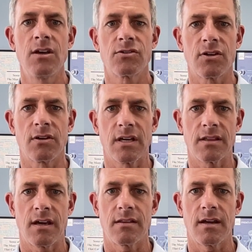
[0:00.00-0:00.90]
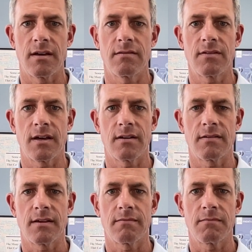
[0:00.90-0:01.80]
So you'll get the, the,
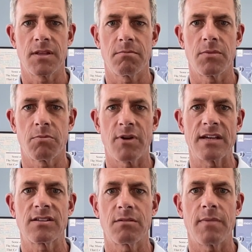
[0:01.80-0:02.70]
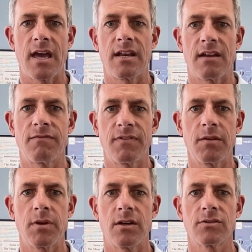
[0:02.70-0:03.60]
the, the, the, the breasts in men and
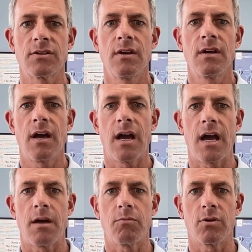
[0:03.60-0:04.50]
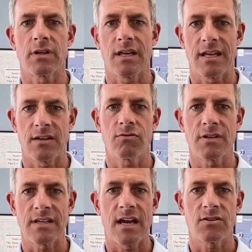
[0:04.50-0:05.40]
females um, will get
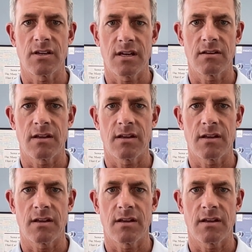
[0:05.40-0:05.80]
increased est-